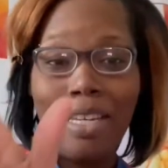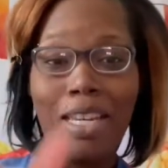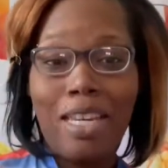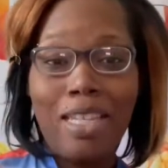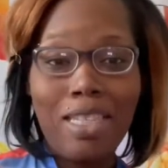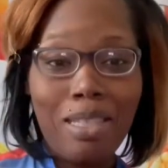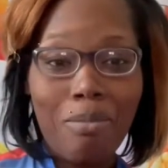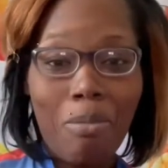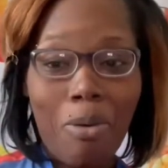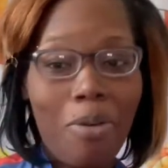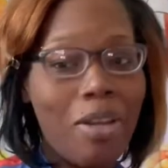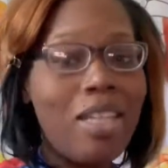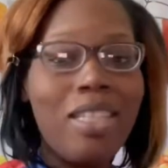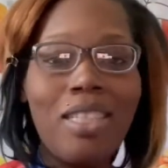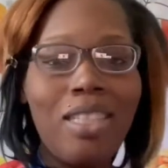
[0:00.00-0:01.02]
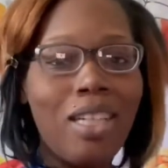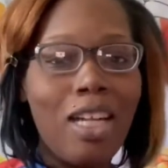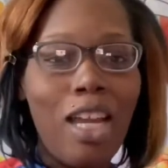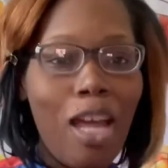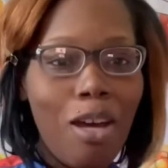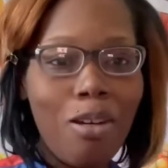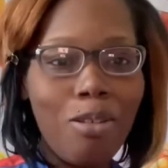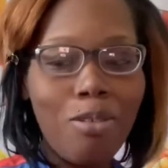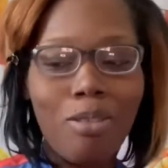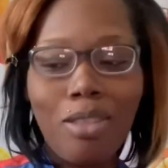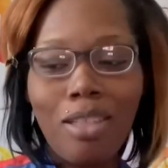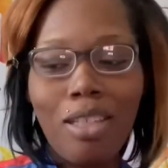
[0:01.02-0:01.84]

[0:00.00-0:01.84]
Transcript: that it's a boy is the clothes.